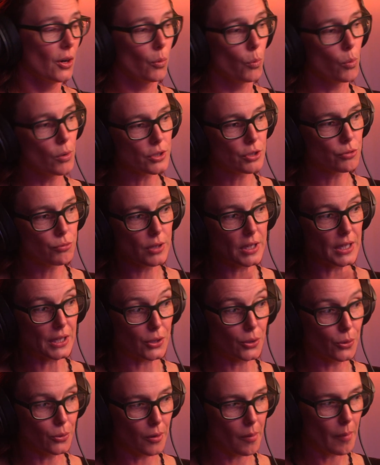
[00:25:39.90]
What's really
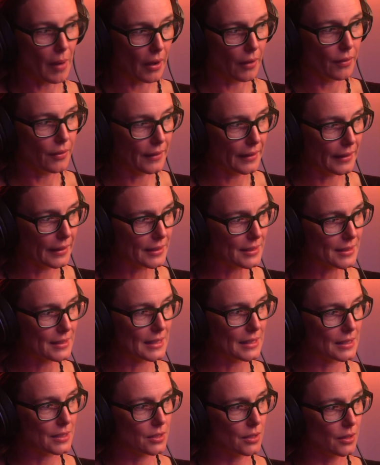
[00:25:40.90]
cool about this
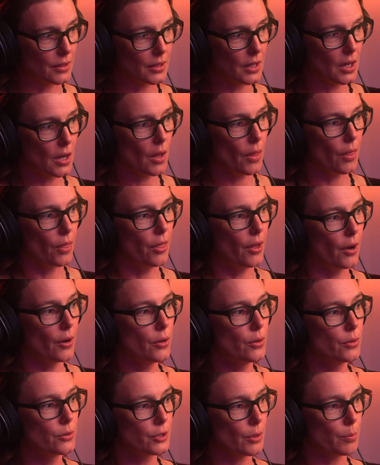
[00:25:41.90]
is that
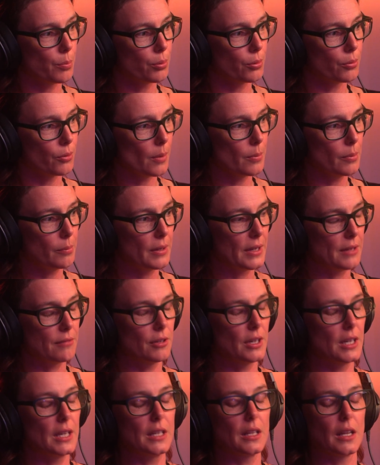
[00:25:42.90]
those are probably
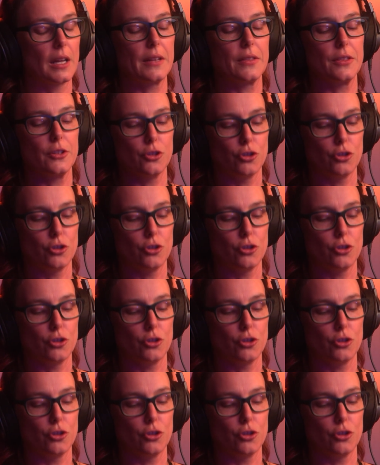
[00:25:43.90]
really like the